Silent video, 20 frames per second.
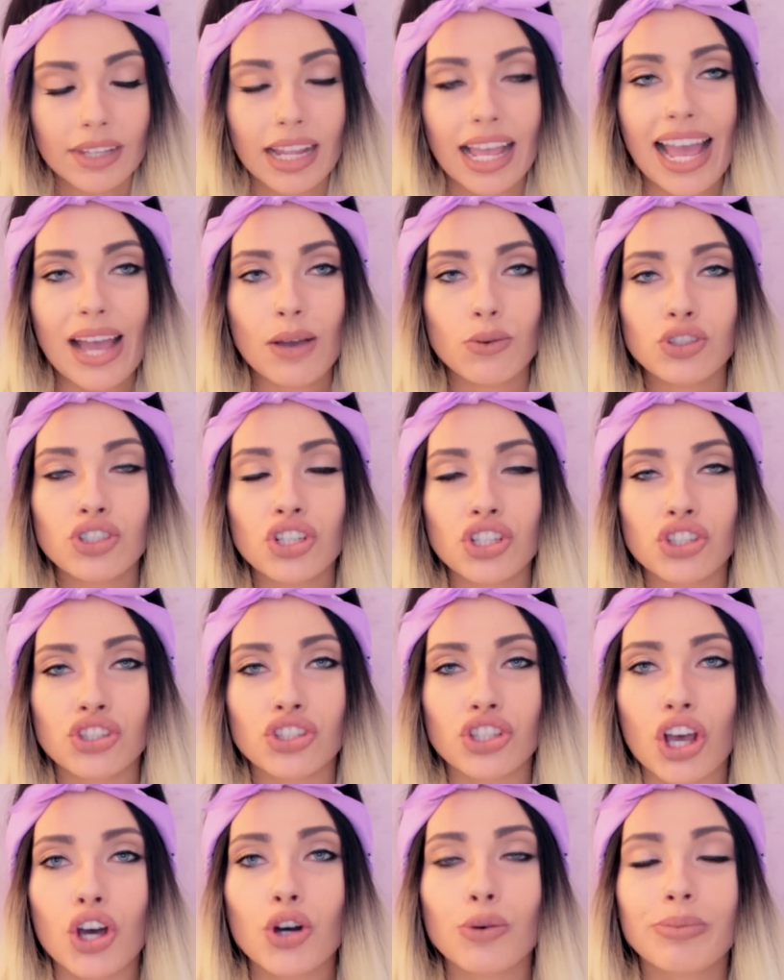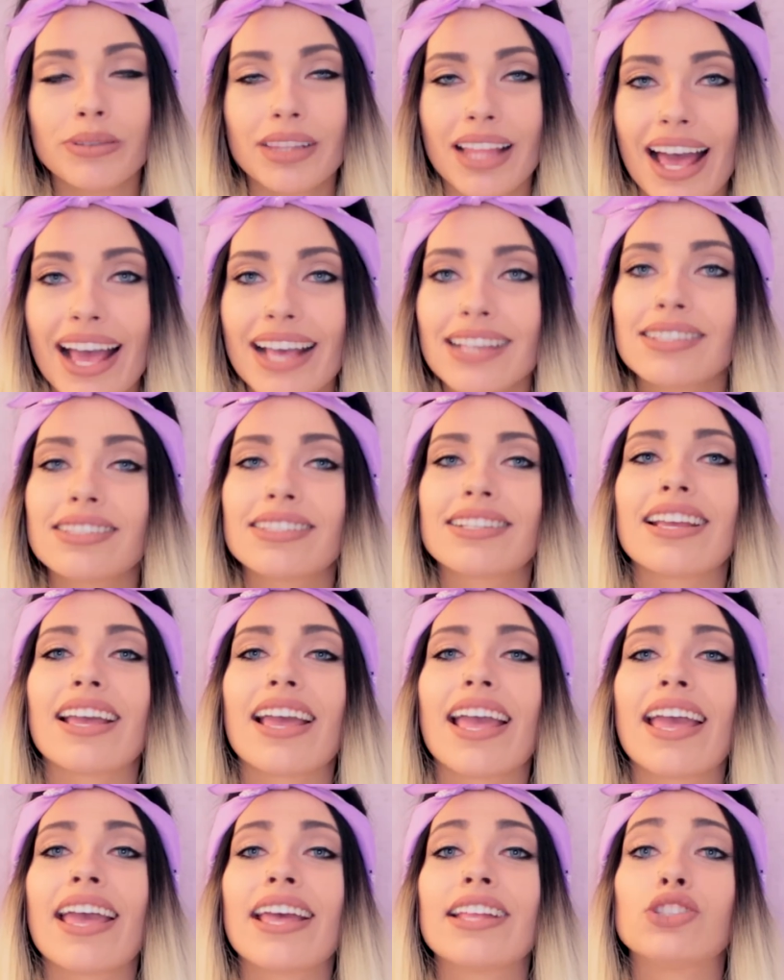I was just so blessed
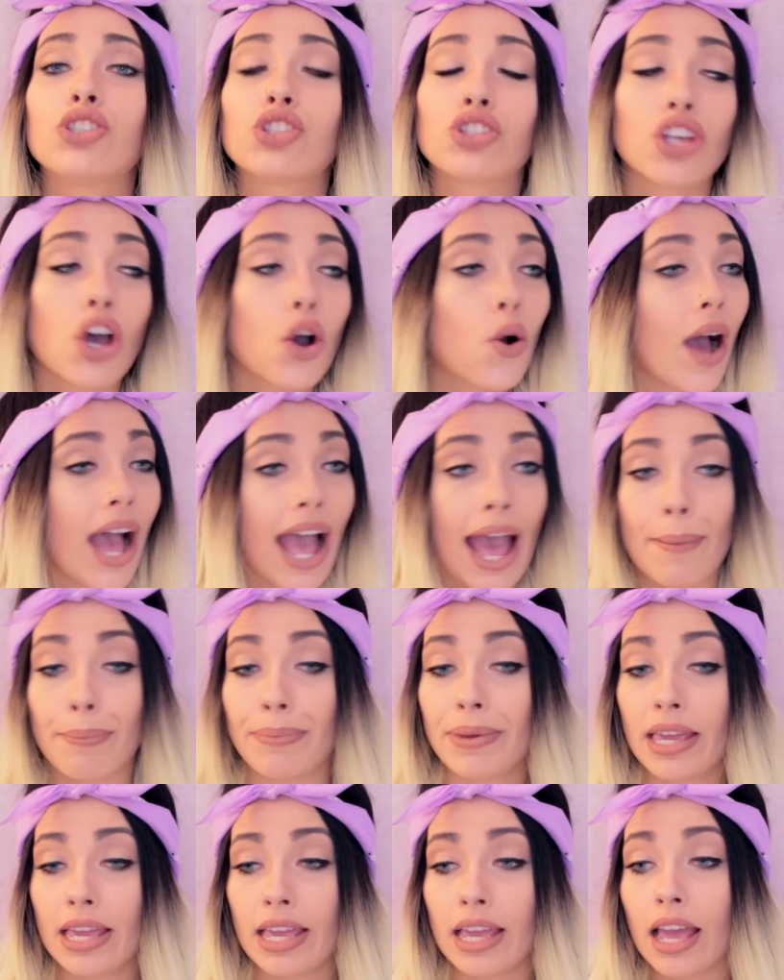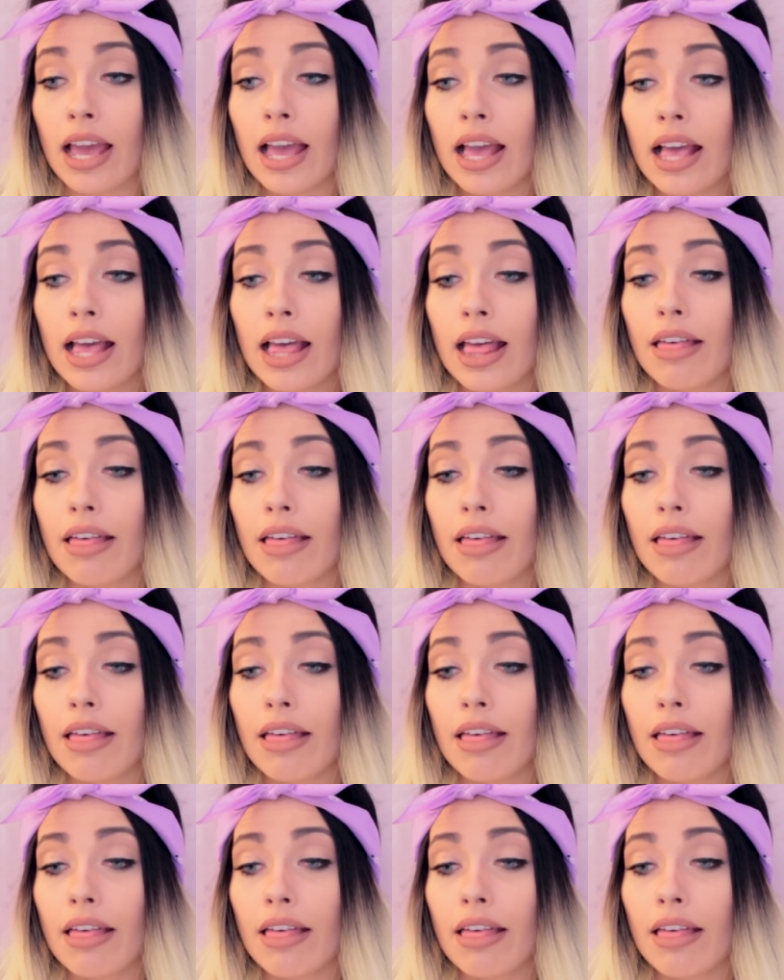and so happy